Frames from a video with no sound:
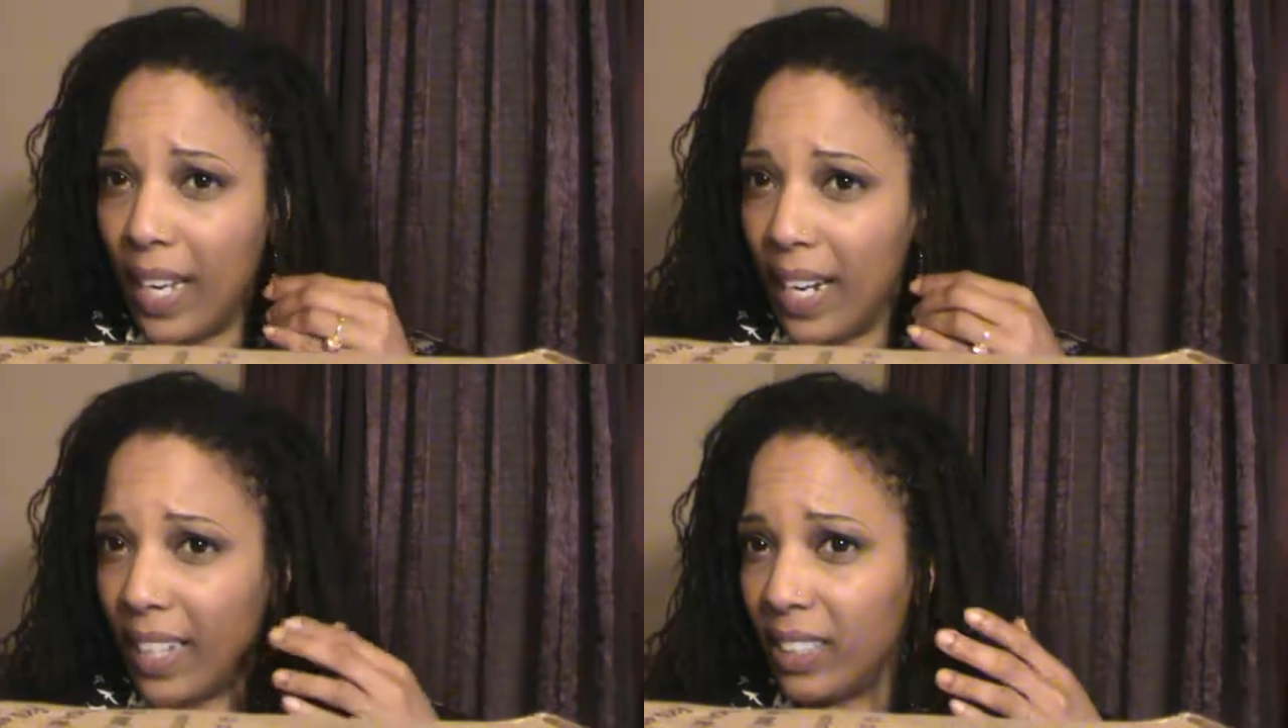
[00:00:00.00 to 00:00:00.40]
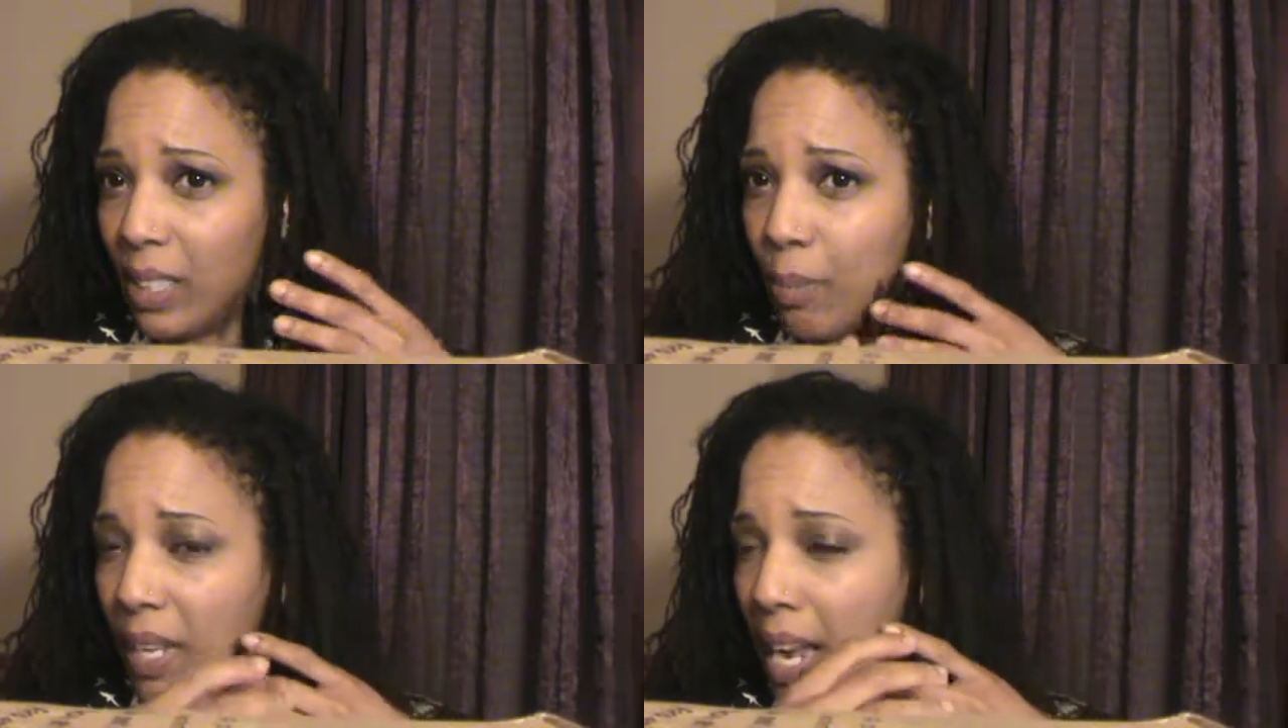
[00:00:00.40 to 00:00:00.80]
And I
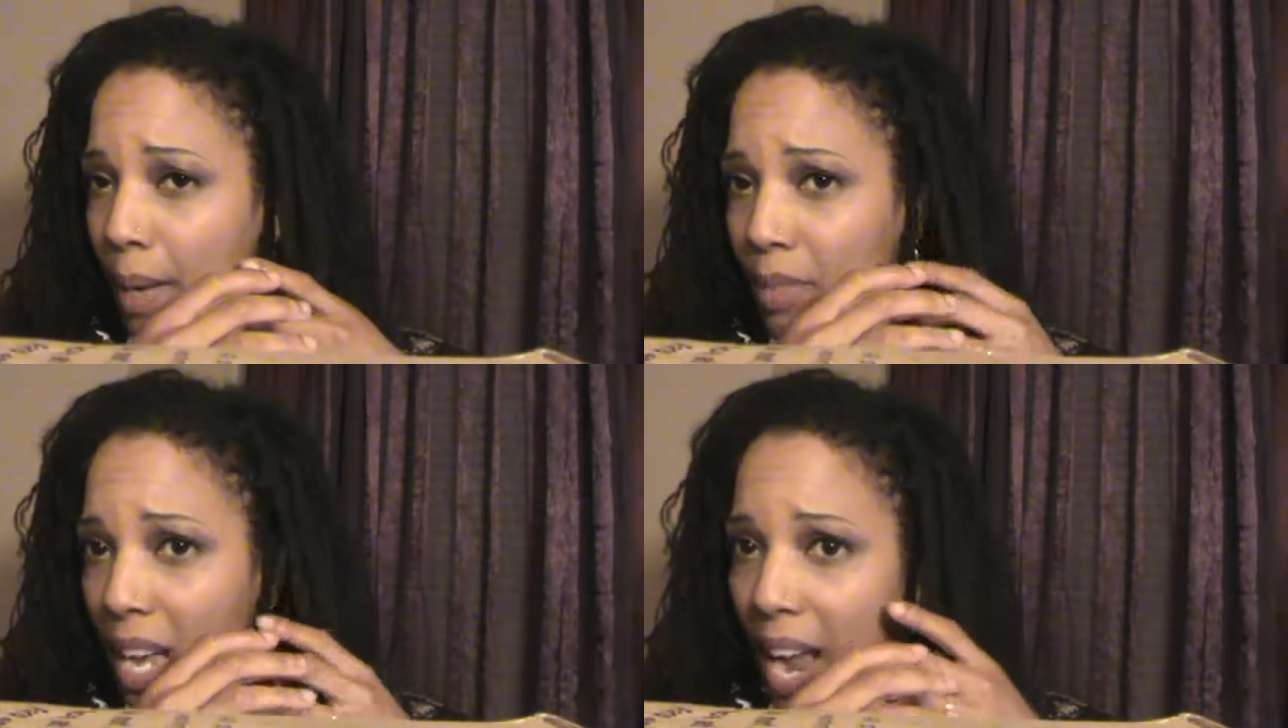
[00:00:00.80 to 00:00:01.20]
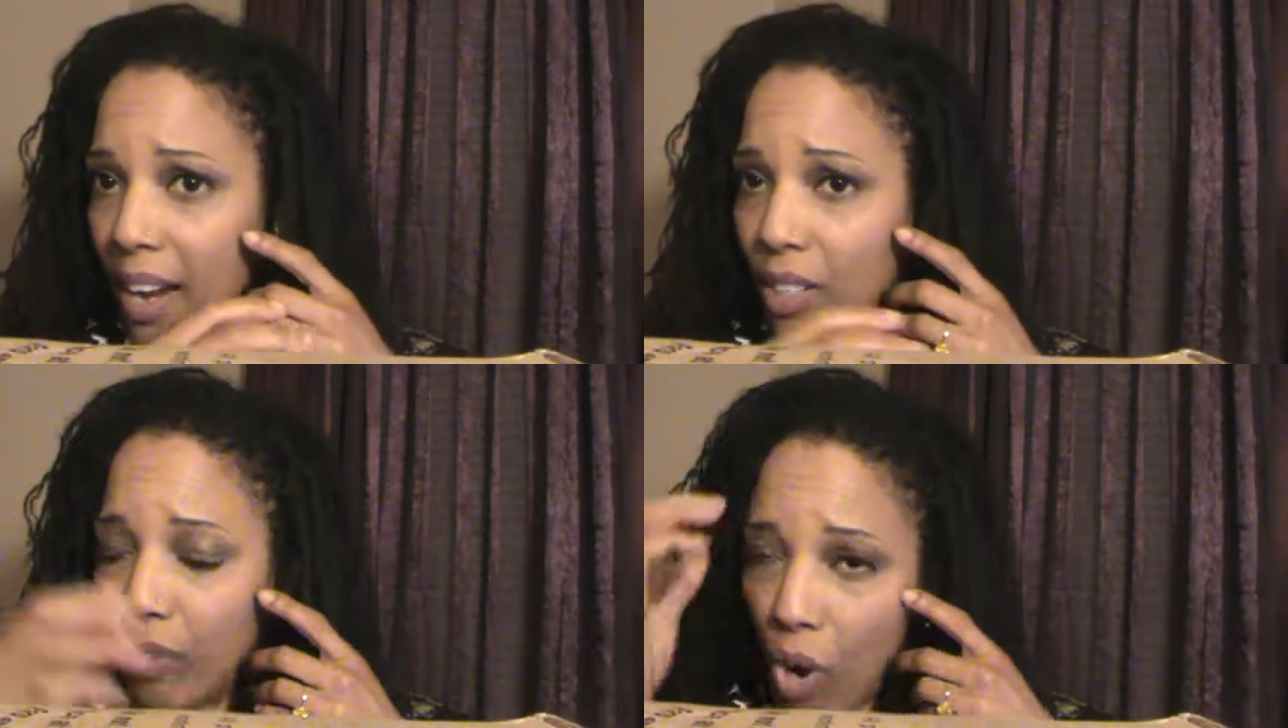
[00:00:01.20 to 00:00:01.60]
just became
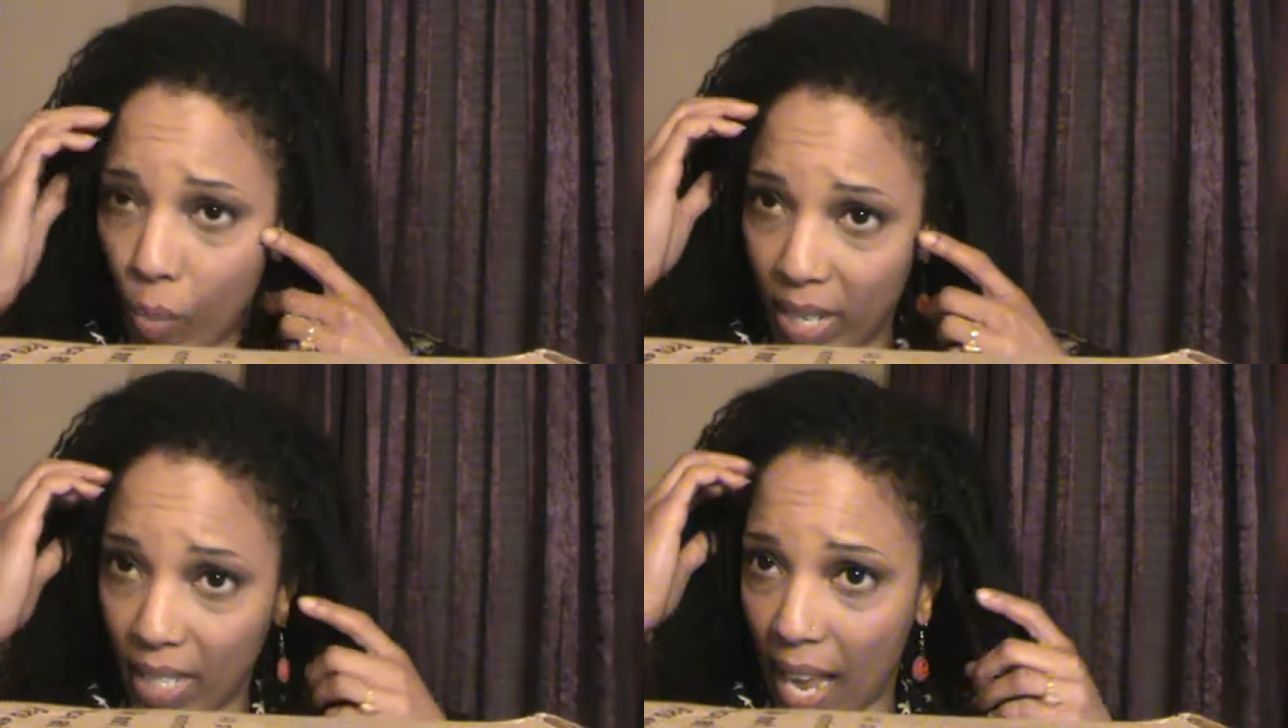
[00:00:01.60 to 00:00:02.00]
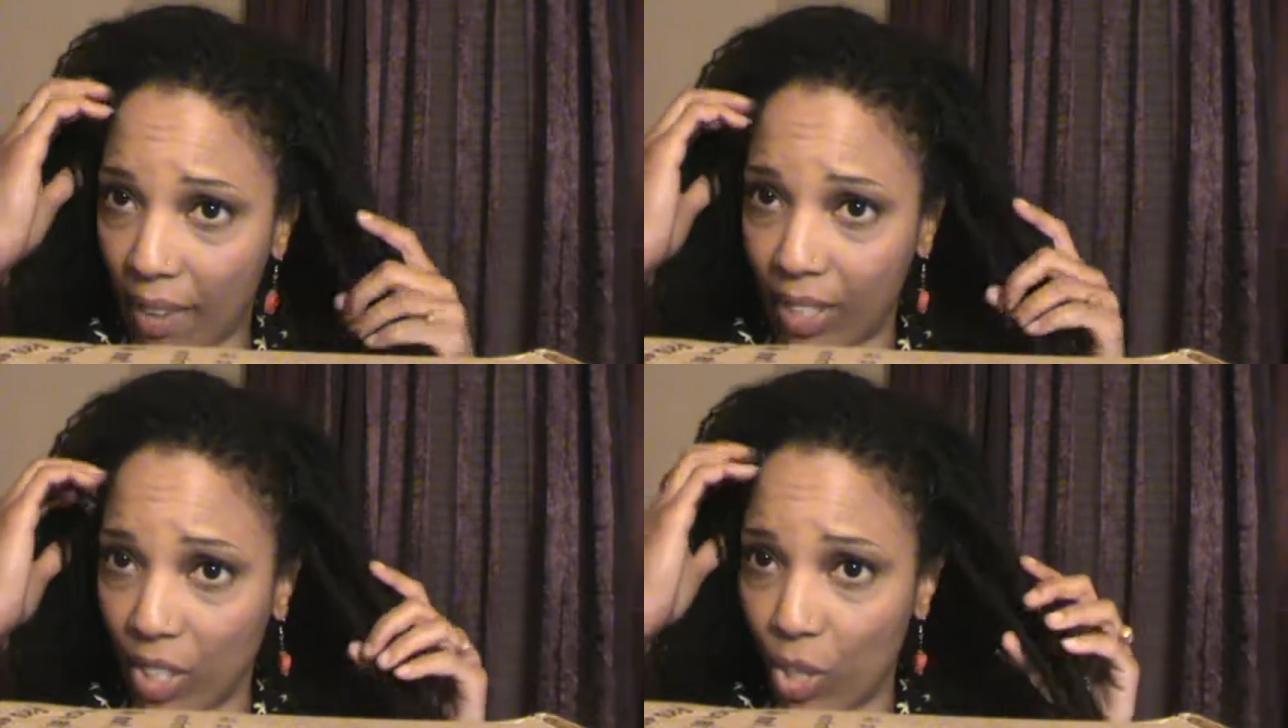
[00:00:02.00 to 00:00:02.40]
tired of always
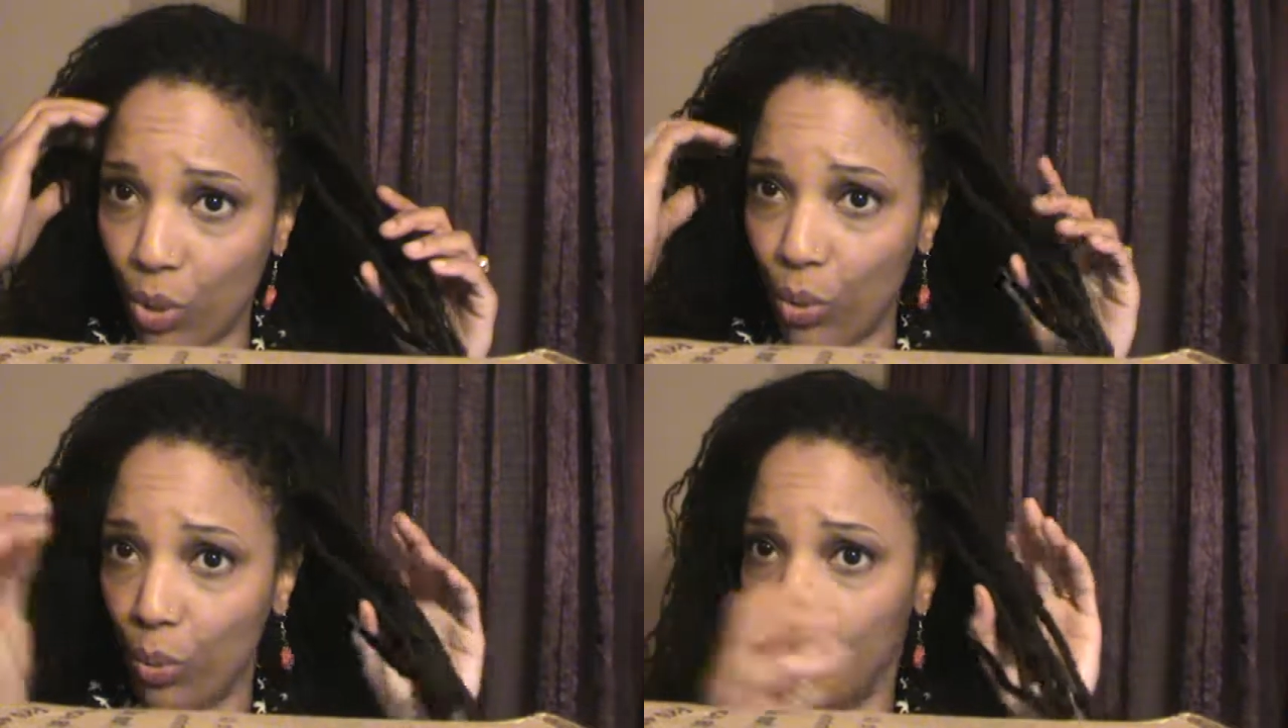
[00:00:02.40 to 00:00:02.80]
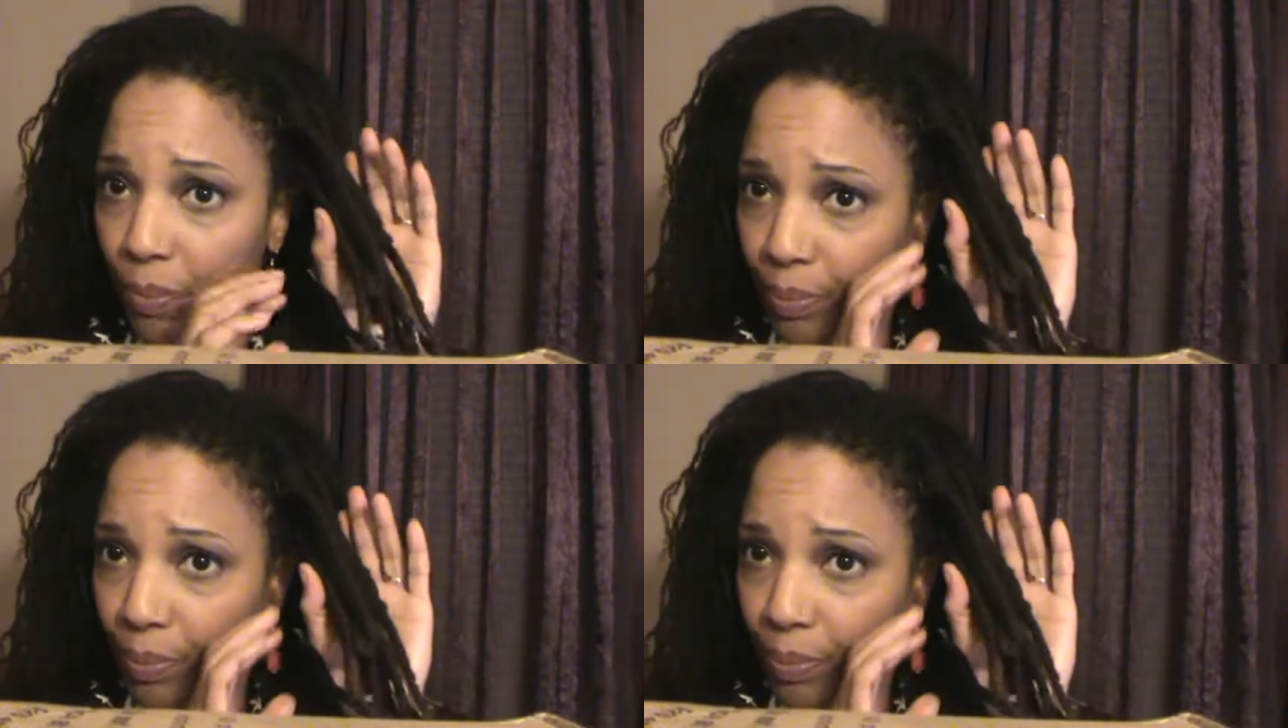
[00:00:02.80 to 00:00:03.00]
having to